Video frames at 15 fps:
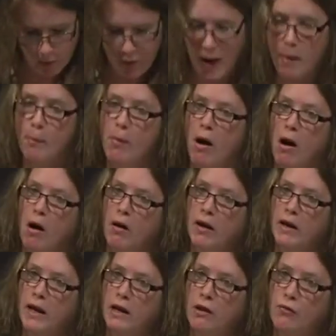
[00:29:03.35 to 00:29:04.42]
that bar on
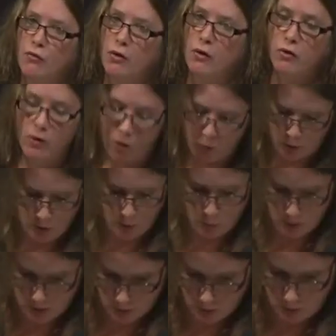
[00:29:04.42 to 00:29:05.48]
81st only
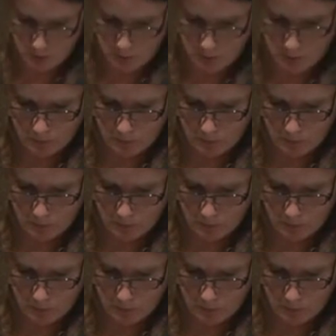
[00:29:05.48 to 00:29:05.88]
we knew?